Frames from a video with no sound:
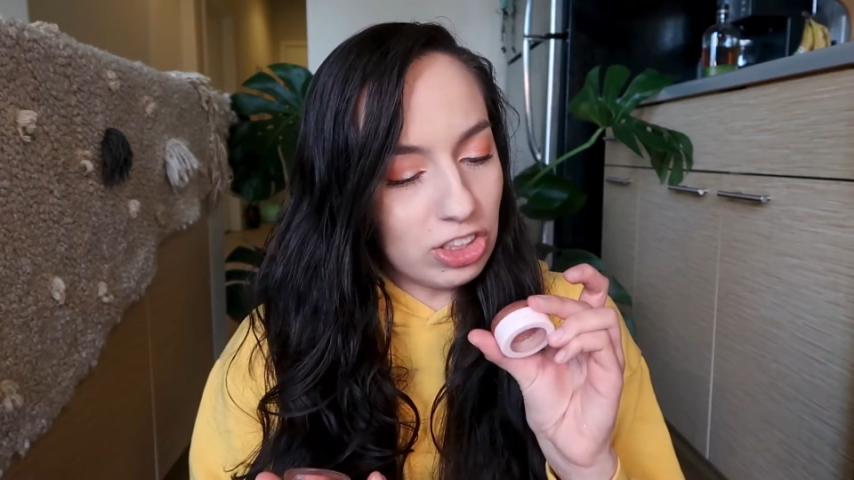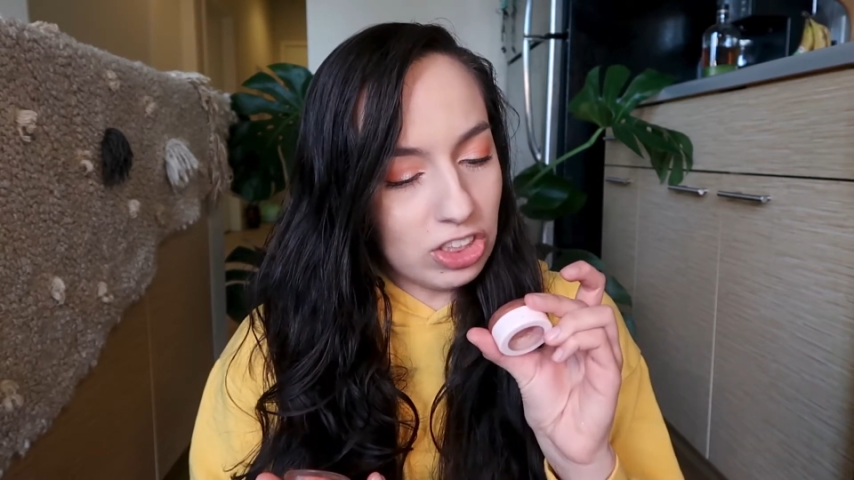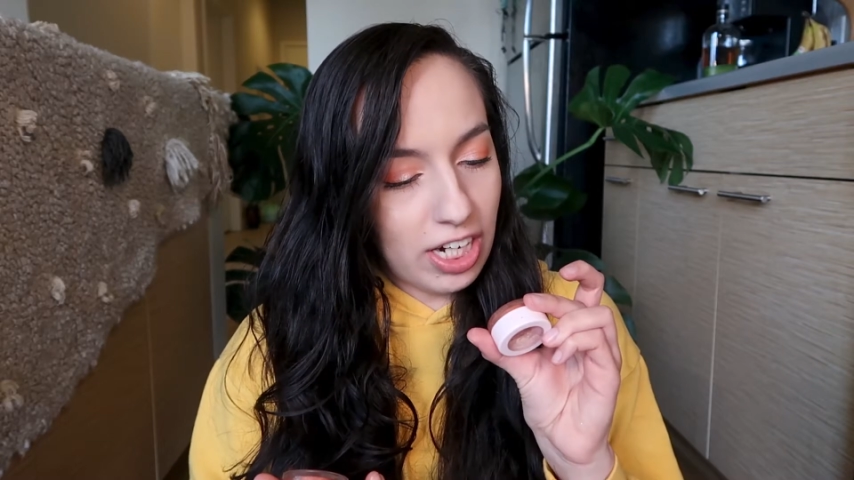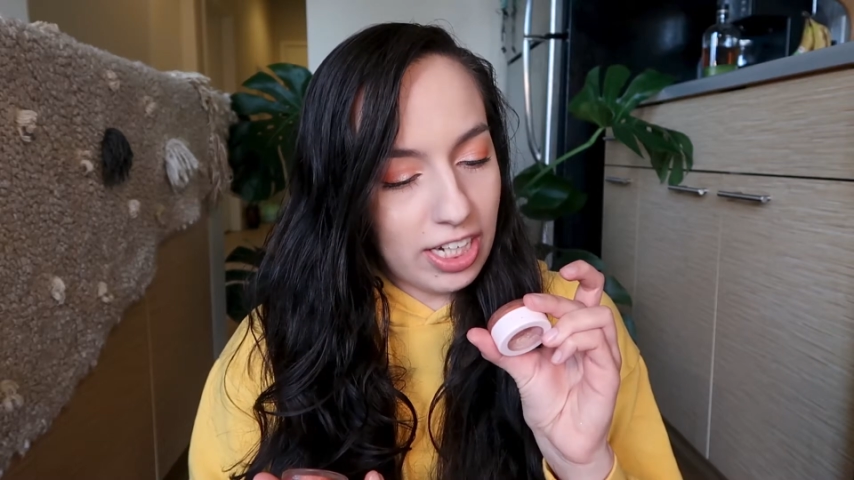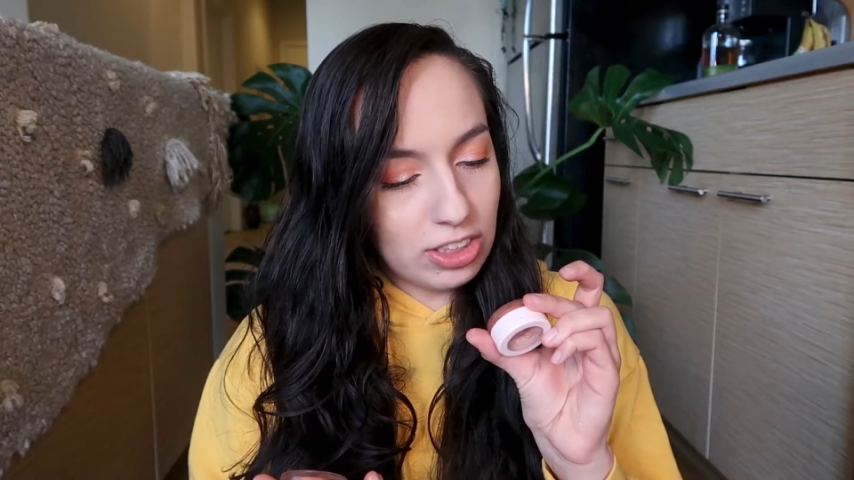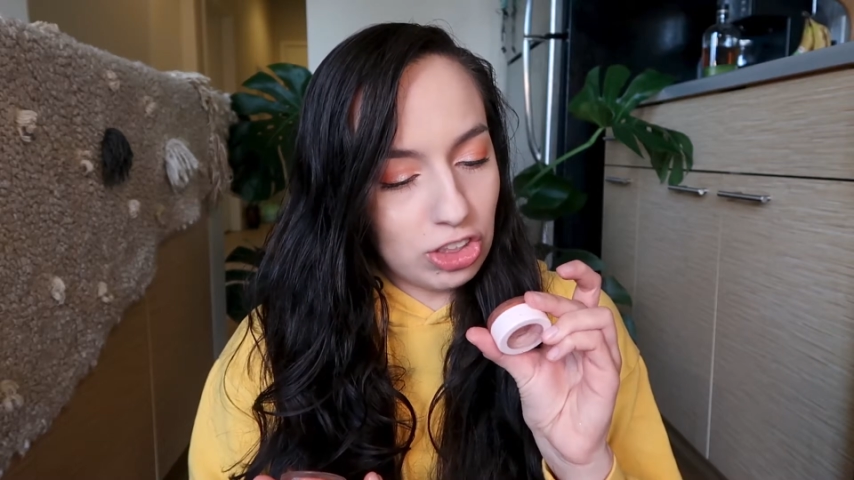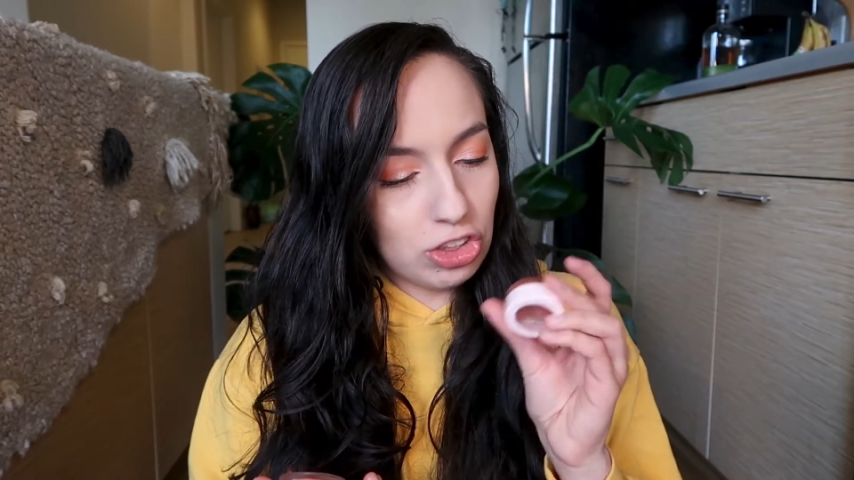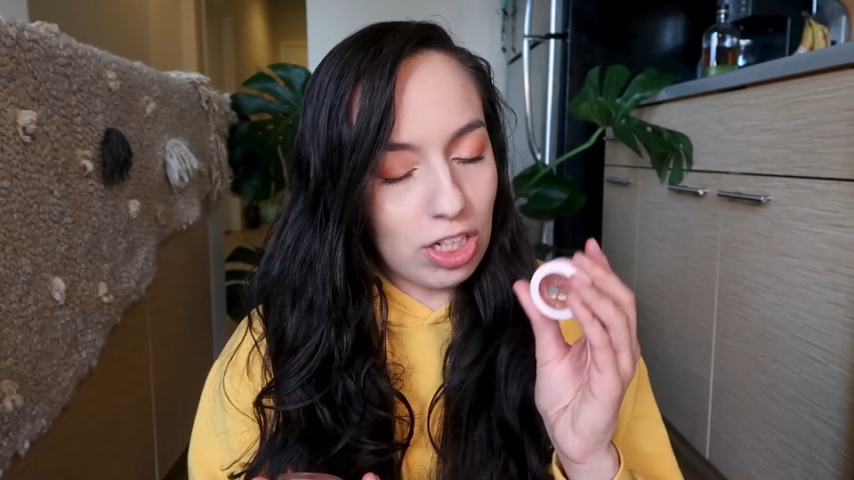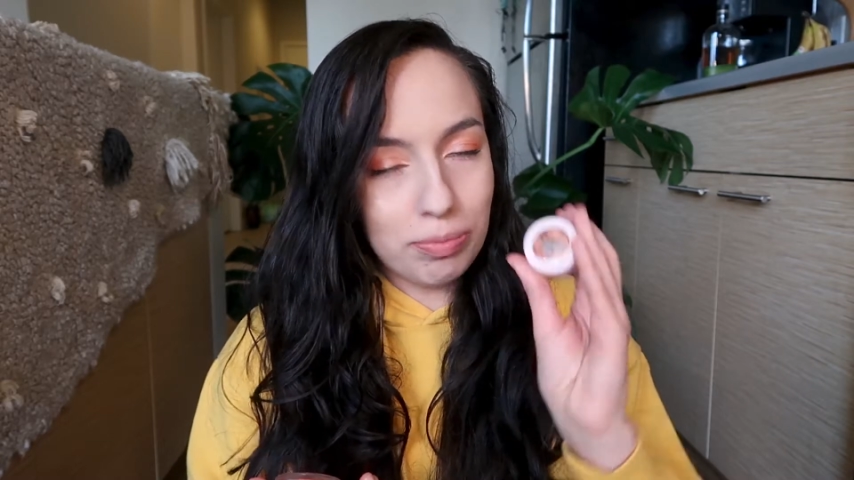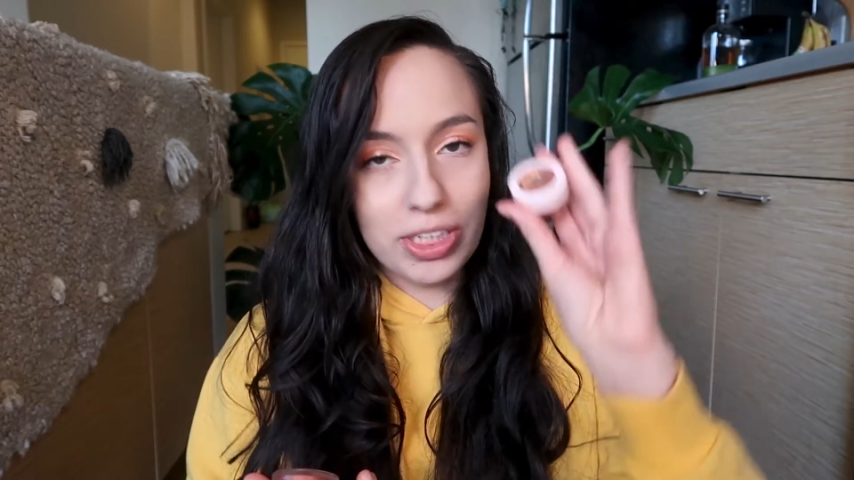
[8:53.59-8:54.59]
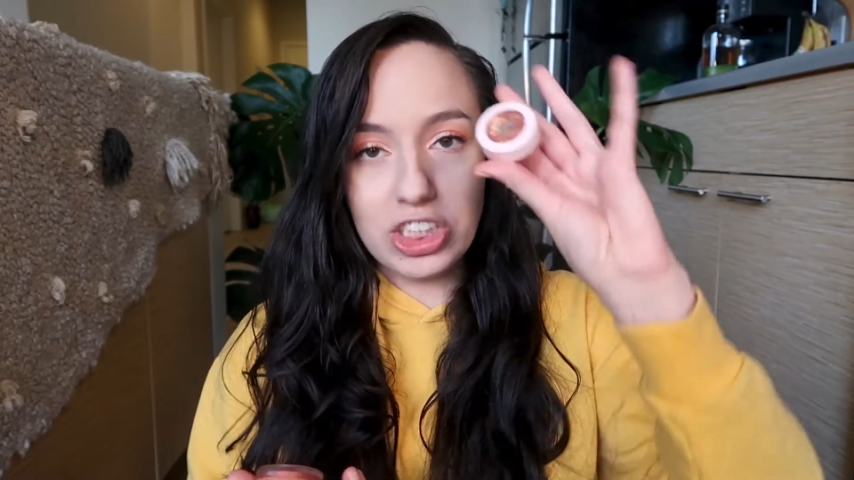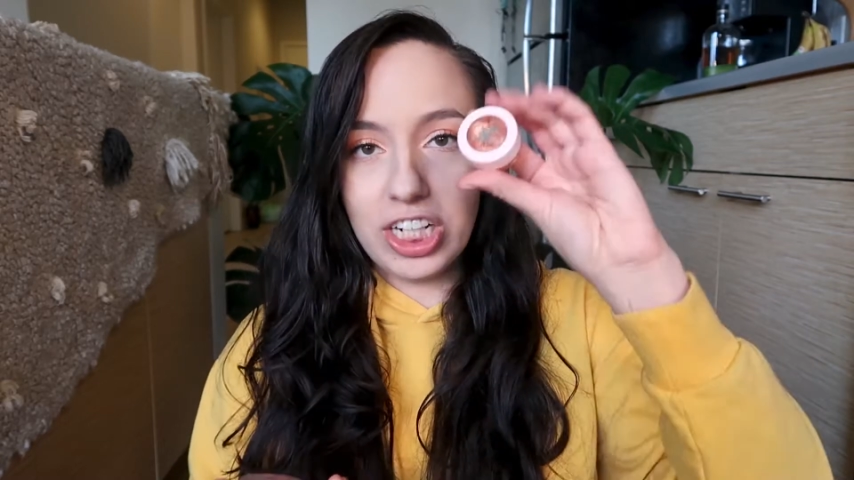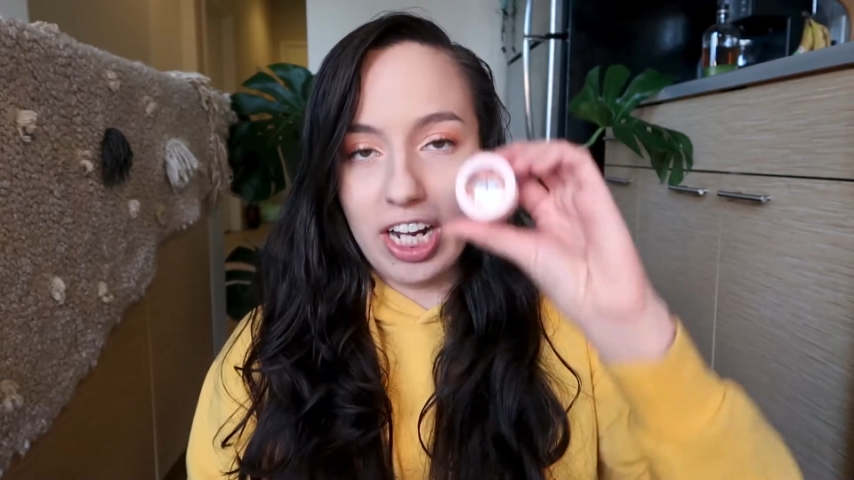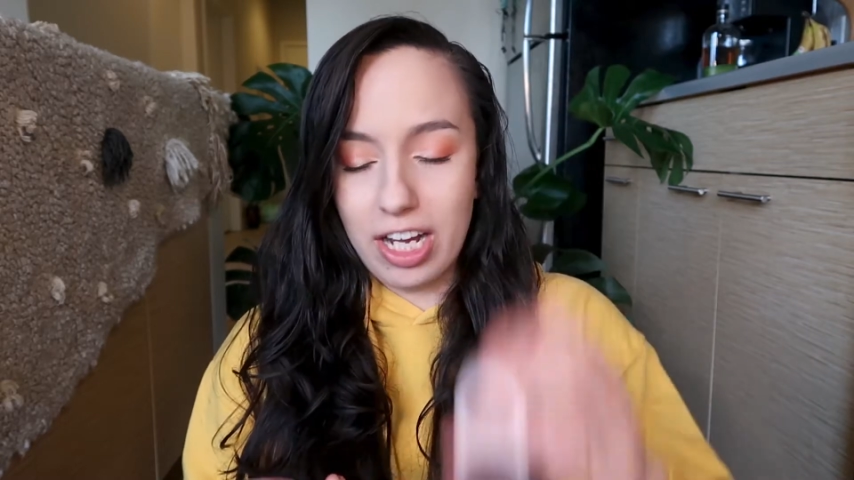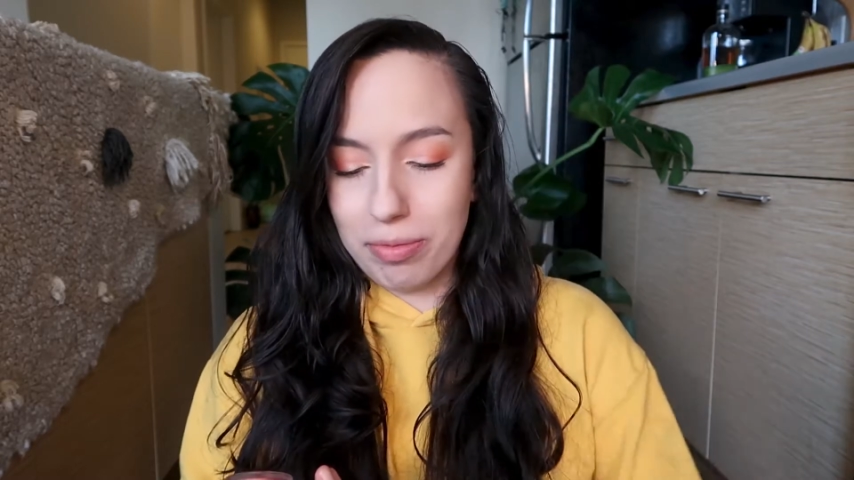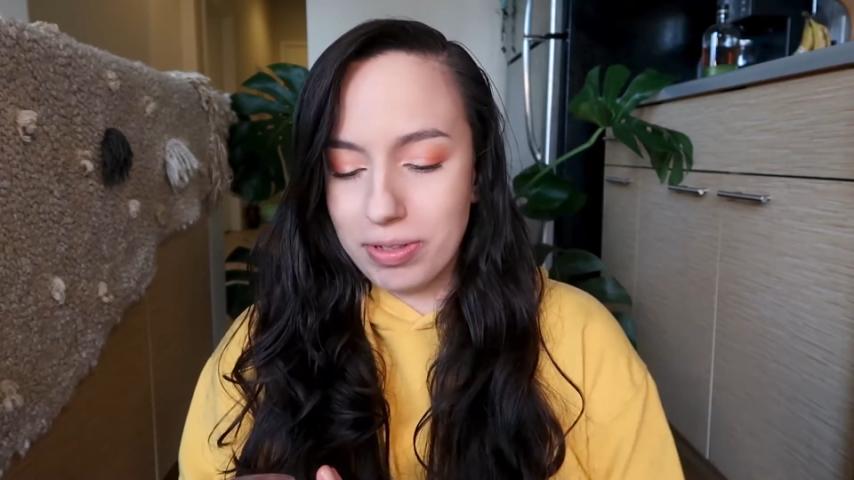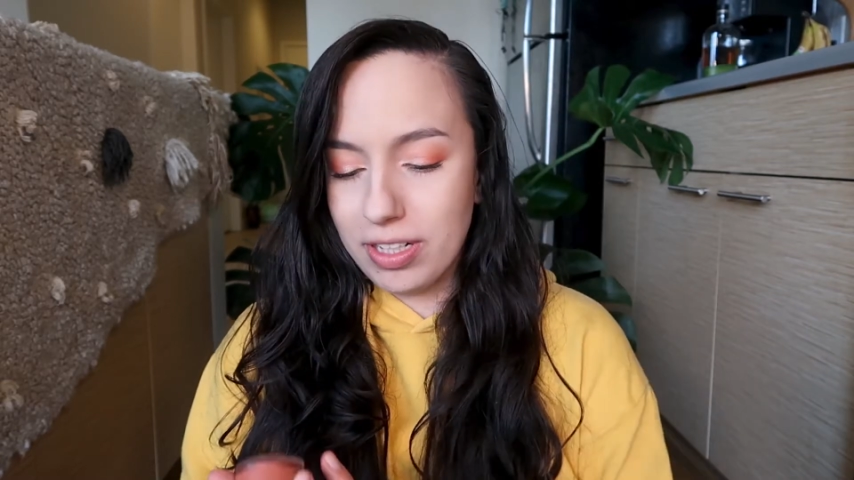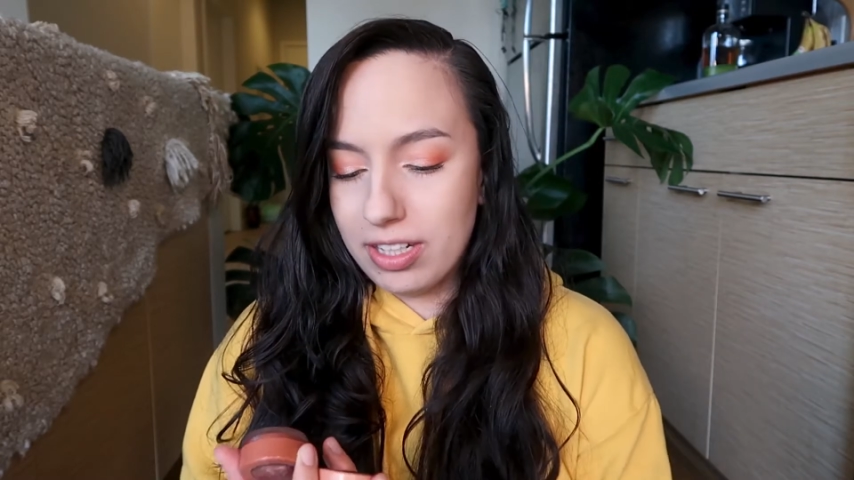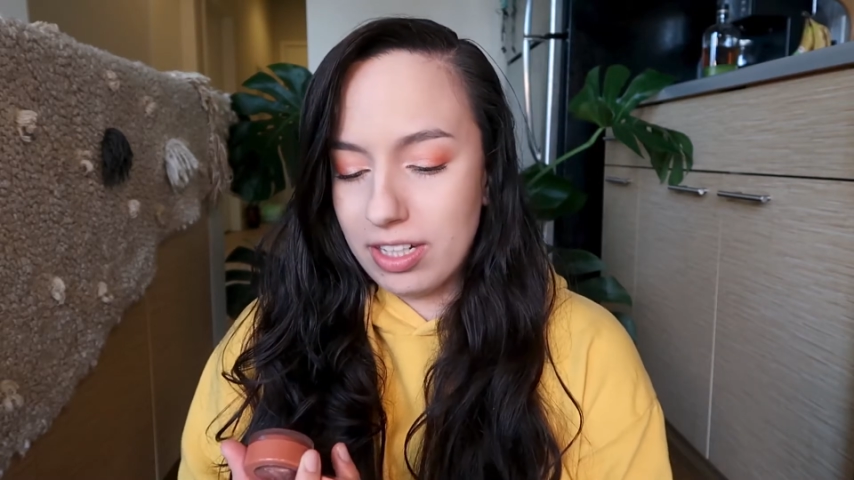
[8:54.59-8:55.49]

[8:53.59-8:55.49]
shade Strawberry Jam,